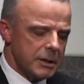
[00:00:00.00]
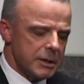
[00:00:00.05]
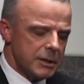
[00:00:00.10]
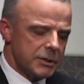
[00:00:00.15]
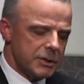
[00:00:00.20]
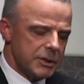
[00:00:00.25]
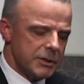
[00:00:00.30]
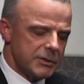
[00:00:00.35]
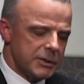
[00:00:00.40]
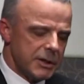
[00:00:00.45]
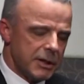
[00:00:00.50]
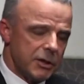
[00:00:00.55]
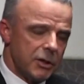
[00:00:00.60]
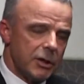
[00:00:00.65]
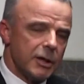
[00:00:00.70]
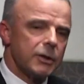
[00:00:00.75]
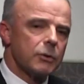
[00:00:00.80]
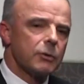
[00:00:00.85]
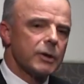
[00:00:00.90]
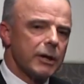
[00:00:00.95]
She said,
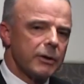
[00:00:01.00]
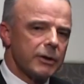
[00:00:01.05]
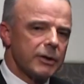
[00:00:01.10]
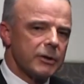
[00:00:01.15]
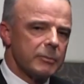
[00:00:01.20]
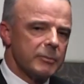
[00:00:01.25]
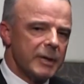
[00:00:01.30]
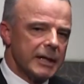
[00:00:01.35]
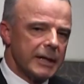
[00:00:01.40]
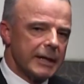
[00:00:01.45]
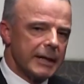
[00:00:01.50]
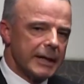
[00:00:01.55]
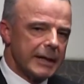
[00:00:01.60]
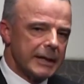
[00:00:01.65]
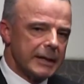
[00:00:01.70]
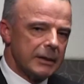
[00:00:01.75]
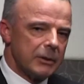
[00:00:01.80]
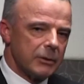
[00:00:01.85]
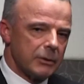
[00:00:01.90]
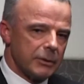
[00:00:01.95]
"Yeah, you're going to the Menin
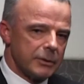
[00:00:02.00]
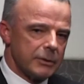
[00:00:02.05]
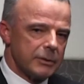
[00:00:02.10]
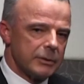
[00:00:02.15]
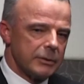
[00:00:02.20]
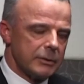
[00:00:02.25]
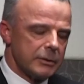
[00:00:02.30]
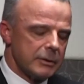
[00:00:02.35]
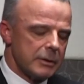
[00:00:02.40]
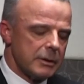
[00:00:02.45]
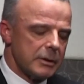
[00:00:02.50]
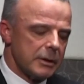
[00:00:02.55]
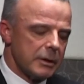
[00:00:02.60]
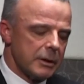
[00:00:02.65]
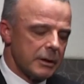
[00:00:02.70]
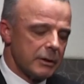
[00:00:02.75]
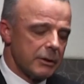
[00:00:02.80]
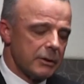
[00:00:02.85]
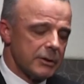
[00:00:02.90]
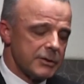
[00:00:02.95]
Gate a lot."
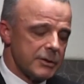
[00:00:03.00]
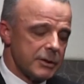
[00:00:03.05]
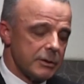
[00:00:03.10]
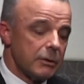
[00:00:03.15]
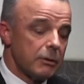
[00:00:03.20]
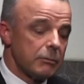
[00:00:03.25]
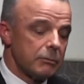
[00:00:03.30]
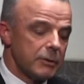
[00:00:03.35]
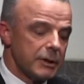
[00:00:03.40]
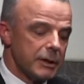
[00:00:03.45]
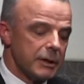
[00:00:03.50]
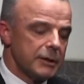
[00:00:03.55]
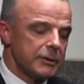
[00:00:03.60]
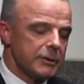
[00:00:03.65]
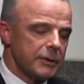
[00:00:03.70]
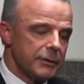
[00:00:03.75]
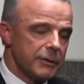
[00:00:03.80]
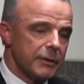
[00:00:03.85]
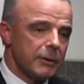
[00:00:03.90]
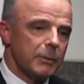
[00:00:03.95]
And I said, "Oh, really?
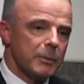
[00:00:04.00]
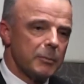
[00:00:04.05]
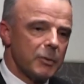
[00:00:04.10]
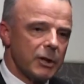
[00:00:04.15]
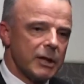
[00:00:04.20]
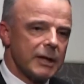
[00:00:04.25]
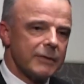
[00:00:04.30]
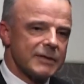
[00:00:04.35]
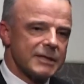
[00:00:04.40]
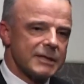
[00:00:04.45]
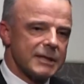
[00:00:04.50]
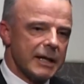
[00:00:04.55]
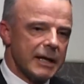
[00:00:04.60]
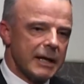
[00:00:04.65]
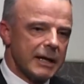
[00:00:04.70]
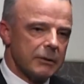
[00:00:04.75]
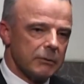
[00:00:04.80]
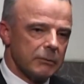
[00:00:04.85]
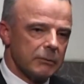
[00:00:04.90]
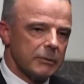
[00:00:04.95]
Do you think we might have a
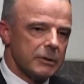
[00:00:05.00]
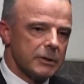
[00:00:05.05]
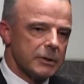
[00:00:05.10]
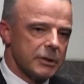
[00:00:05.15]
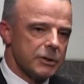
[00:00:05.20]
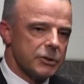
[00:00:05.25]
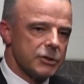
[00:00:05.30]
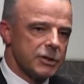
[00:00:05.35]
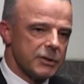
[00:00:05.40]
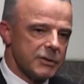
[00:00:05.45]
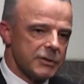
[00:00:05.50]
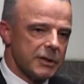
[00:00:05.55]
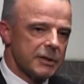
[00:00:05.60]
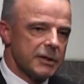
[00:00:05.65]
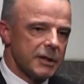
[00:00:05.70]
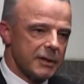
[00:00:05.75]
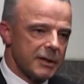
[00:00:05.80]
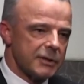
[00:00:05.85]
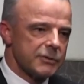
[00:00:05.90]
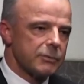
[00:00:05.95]
scandal?" And she said,
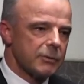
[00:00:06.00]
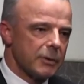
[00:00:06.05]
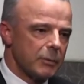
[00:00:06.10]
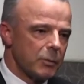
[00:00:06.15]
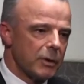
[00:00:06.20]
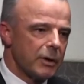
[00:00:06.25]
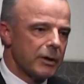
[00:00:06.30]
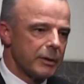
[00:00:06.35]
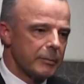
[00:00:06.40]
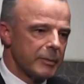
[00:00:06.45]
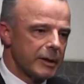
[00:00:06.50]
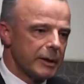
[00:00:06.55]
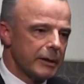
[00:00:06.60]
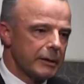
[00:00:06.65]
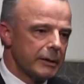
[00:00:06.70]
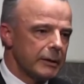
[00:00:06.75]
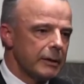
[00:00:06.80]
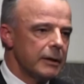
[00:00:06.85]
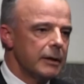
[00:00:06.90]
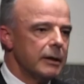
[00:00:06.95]
"Yeah, that's what I'm worried
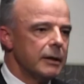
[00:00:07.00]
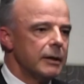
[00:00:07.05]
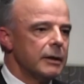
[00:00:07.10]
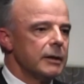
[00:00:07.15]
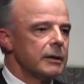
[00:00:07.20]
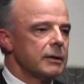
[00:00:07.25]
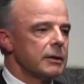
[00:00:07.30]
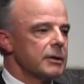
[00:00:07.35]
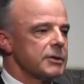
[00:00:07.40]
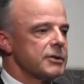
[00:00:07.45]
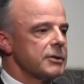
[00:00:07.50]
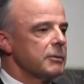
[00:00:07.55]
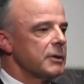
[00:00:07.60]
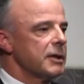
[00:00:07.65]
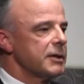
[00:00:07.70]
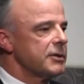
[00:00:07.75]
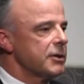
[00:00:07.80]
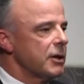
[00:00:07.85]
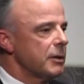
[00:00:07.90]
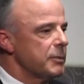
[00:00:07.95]
about." And I said, "Well,
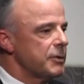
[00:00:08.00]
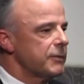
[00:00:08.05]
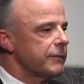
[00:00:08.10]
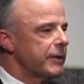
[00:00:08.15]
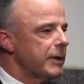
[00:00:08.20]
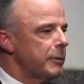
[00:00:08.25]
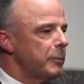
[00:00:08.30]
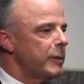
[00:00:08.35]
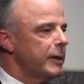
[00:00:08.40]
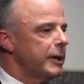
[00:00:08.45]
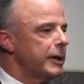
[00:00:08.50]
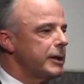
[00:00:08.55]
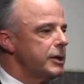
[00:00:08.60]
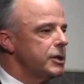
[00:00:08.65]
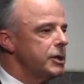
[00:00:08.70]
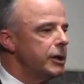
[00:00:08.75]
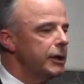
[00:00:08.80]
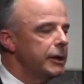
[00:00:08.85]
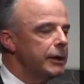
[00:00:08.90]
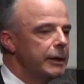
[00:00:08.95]
let's hope it's front
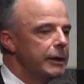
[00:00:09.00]
page."